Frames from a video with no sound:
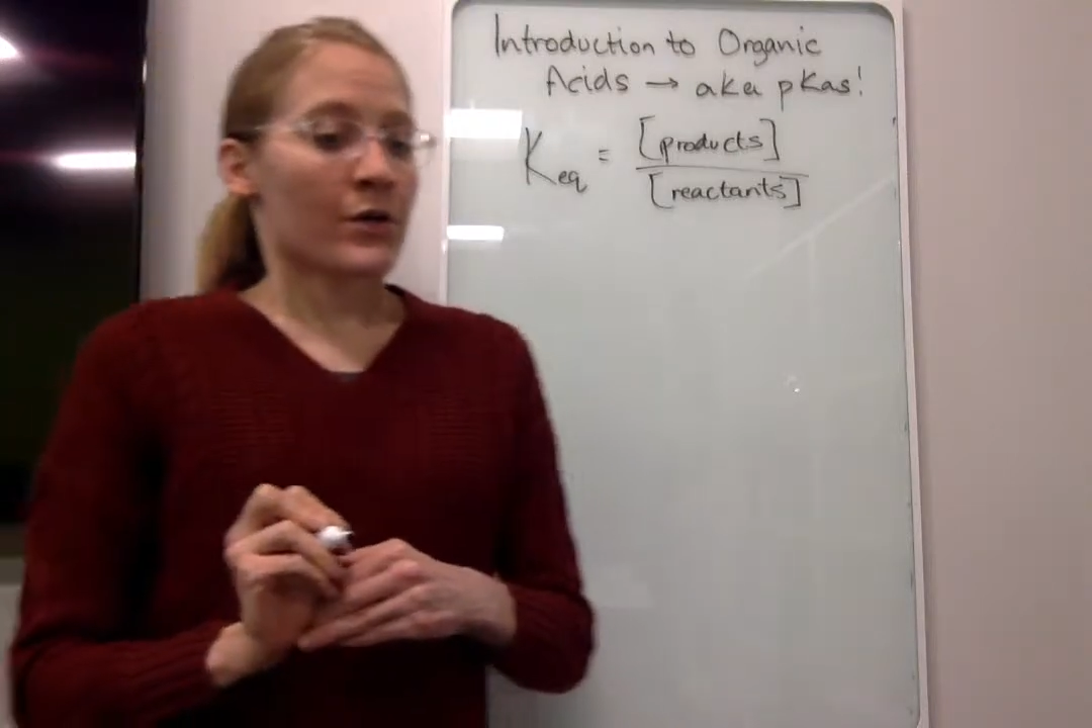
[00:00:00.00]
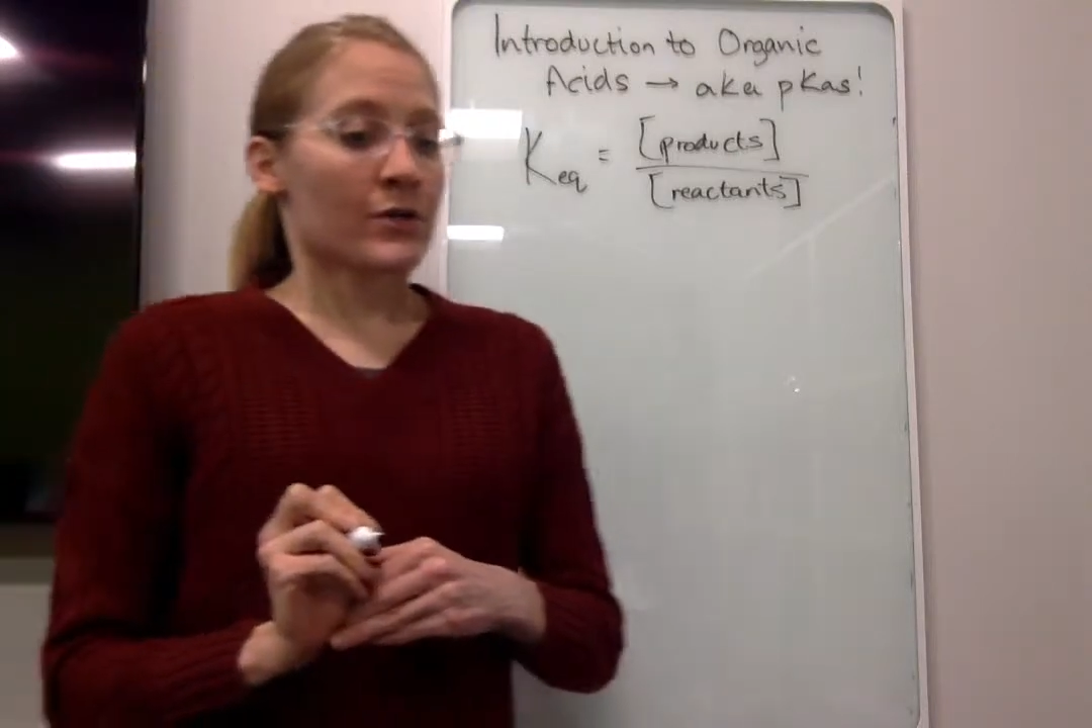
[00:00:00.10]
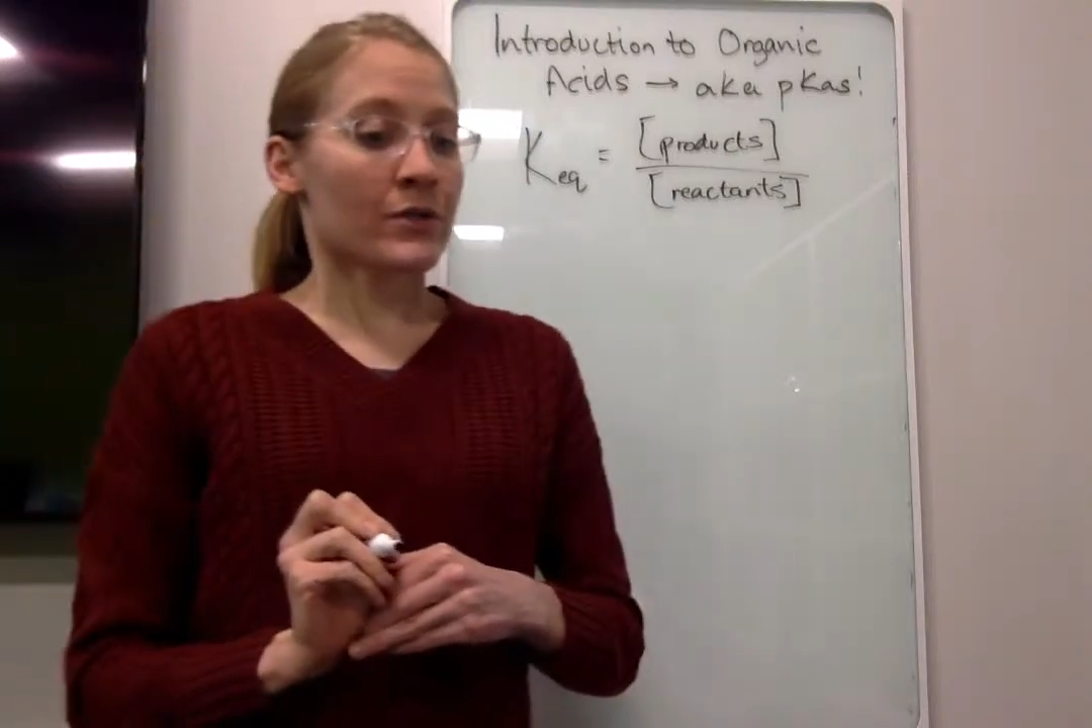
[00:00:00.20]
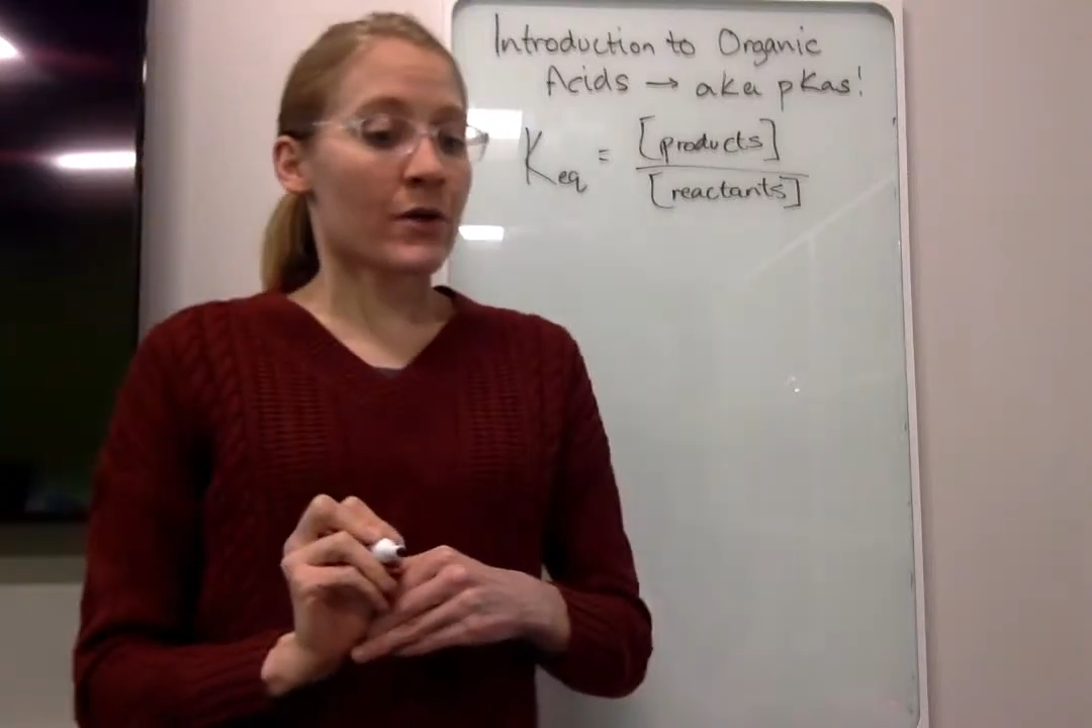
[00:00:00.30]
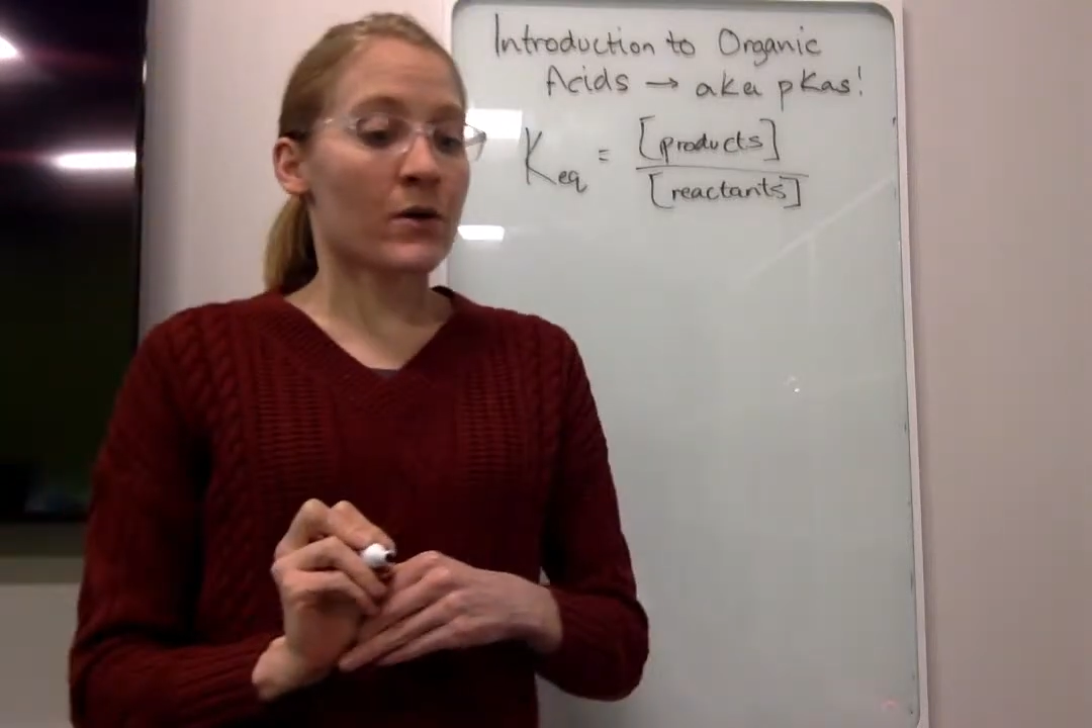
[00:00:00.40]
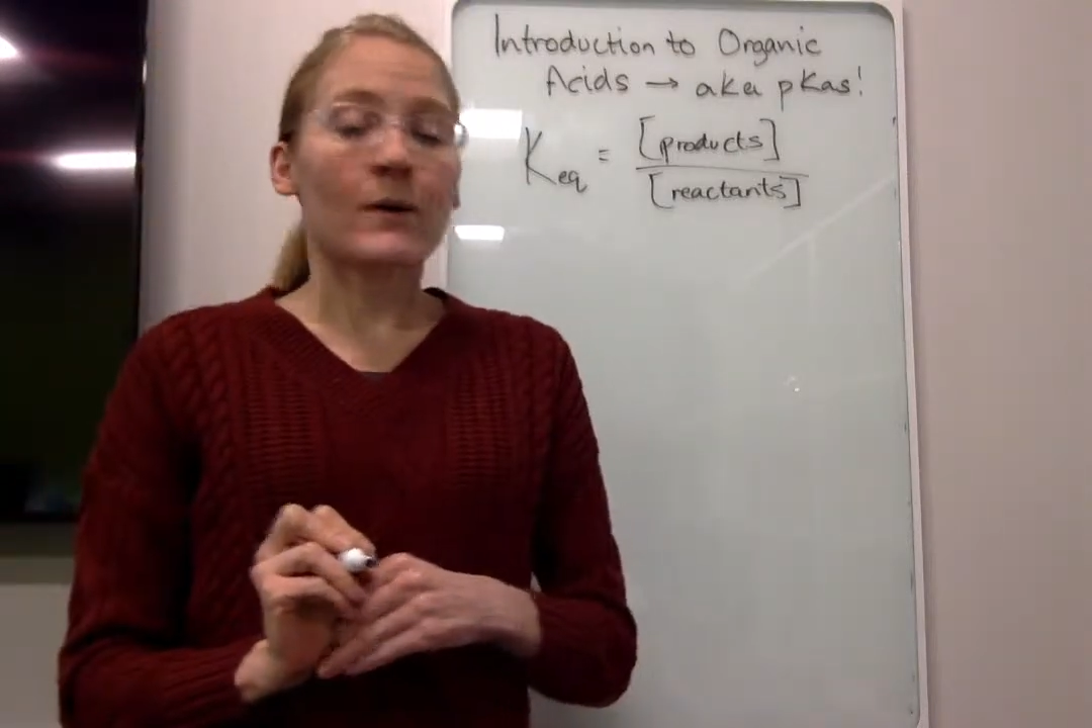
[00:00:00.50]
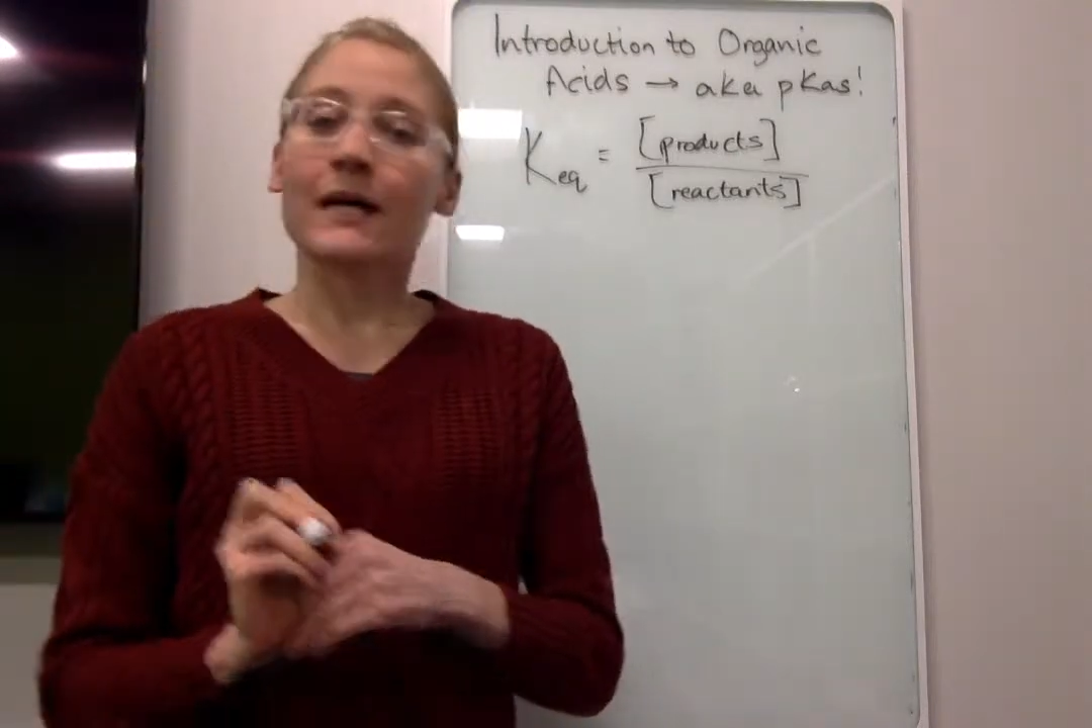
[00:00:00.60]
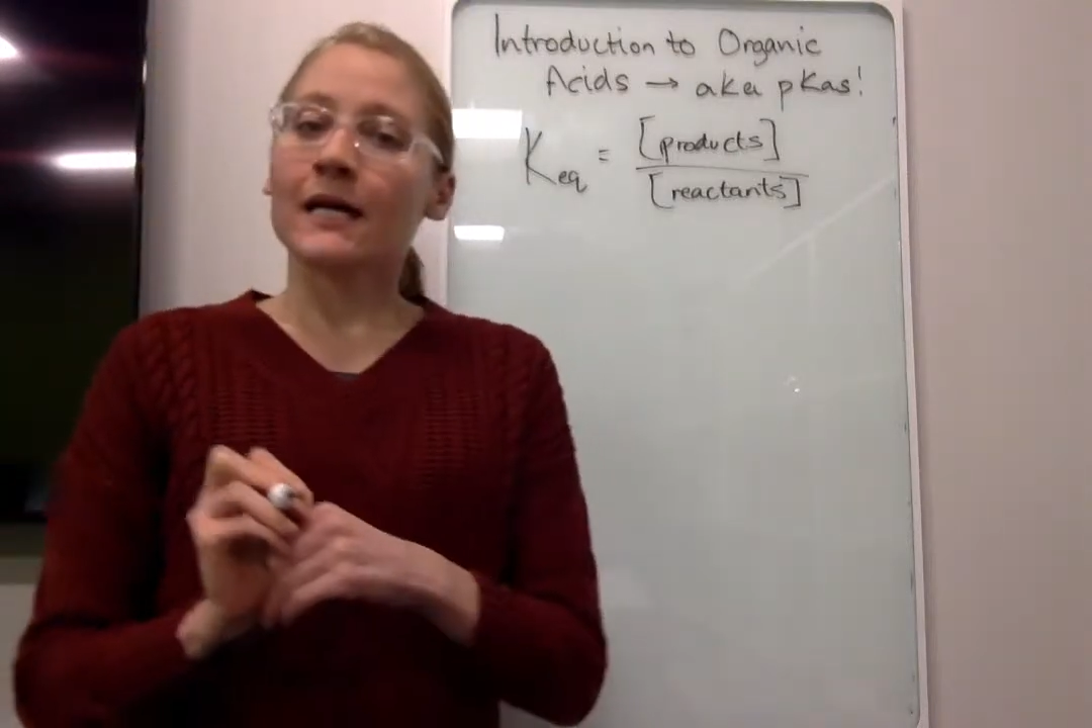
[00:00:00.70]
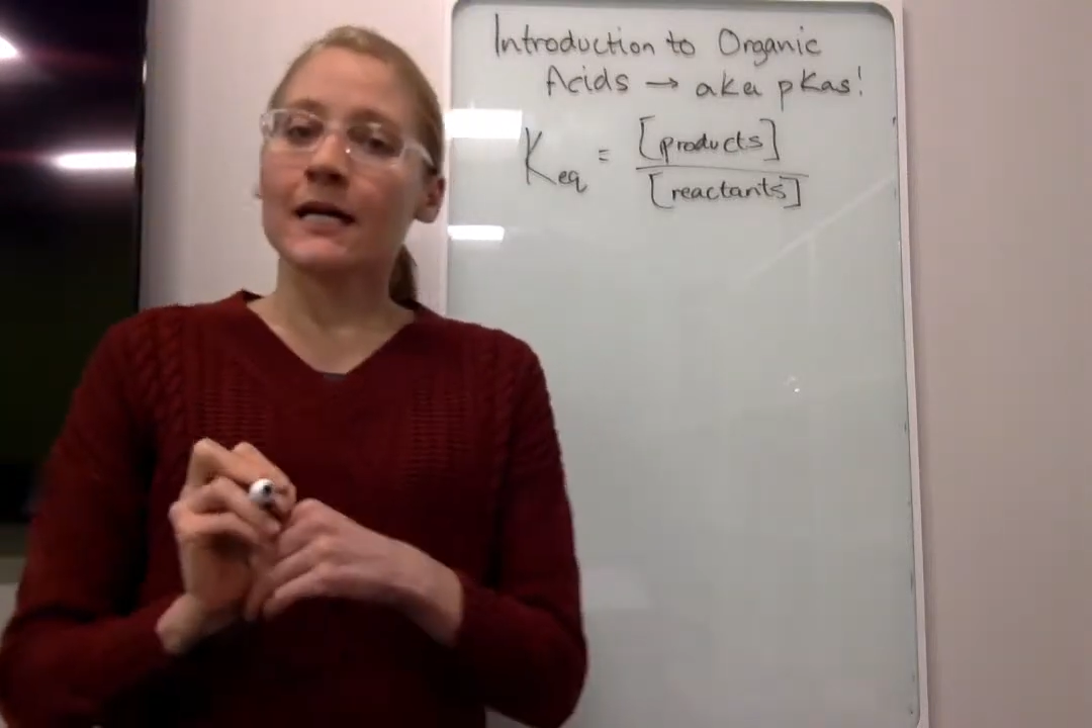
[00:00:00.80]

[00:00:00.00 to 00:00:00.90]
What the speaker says: So